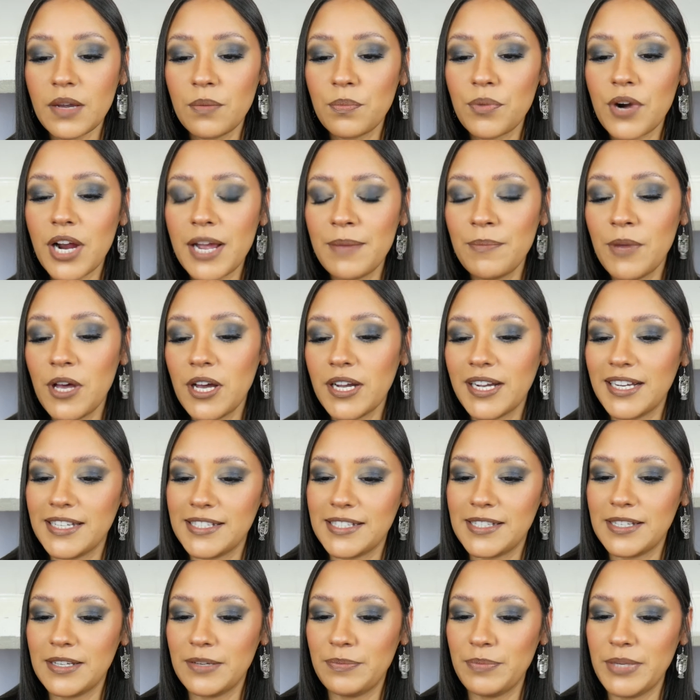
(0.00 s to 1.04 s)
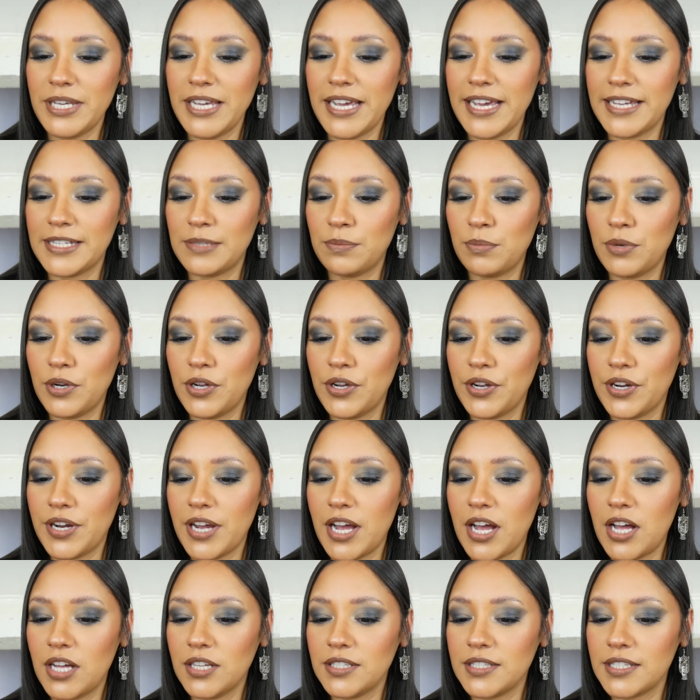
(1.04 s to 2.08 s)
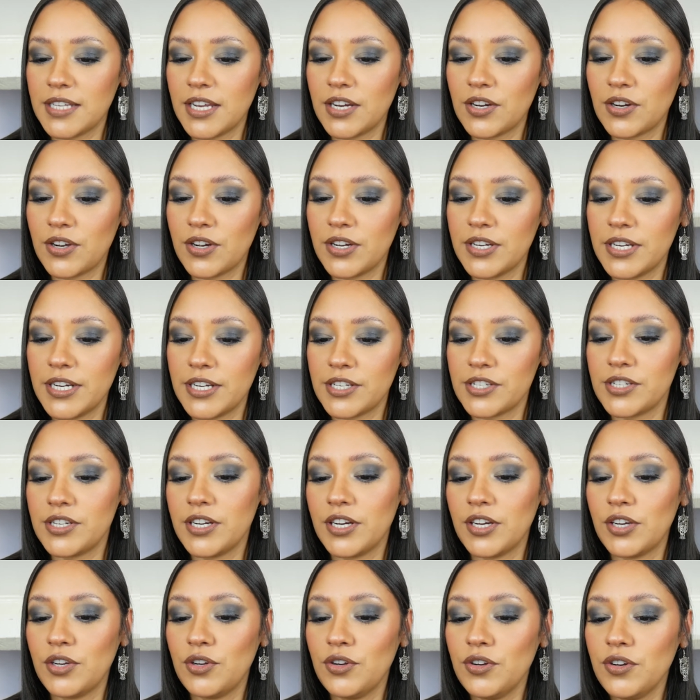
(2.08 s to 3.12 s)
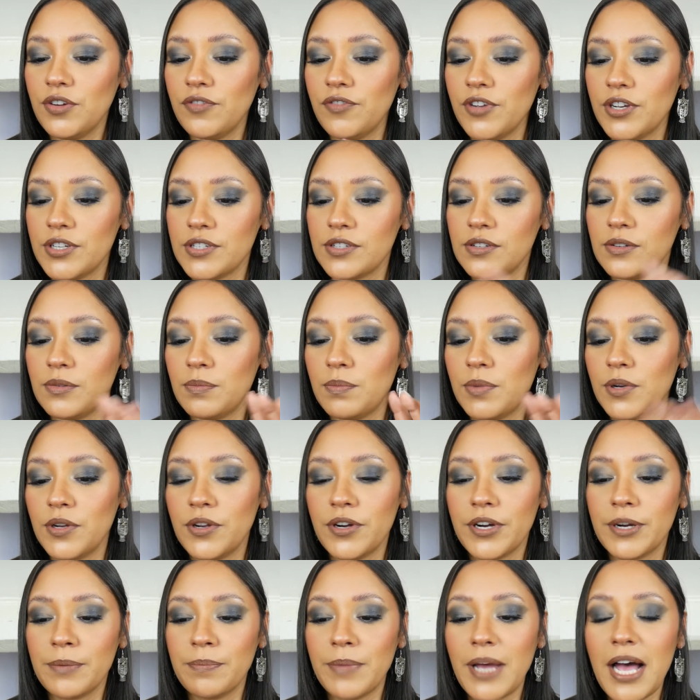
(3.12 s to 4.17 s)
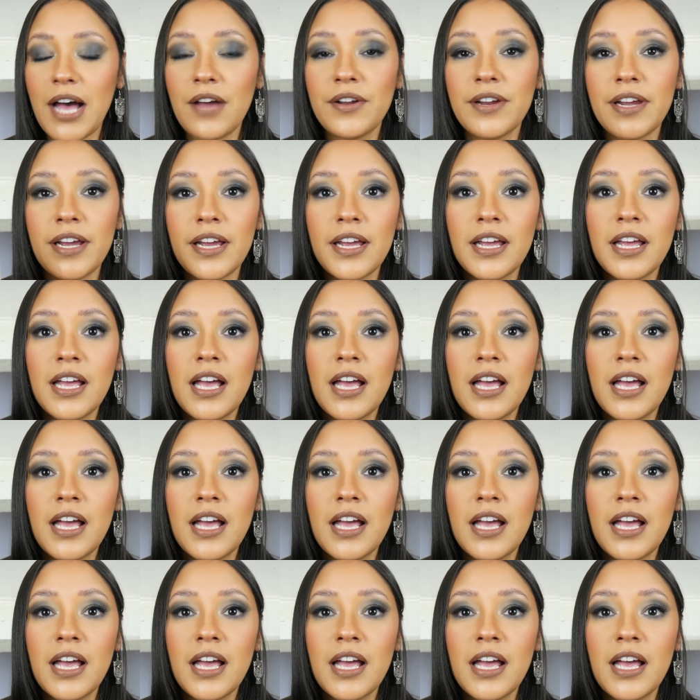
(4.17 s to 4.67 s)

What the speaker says: Primark is the PS Blurred Out Skin Conditioning Universal Blurring Powder.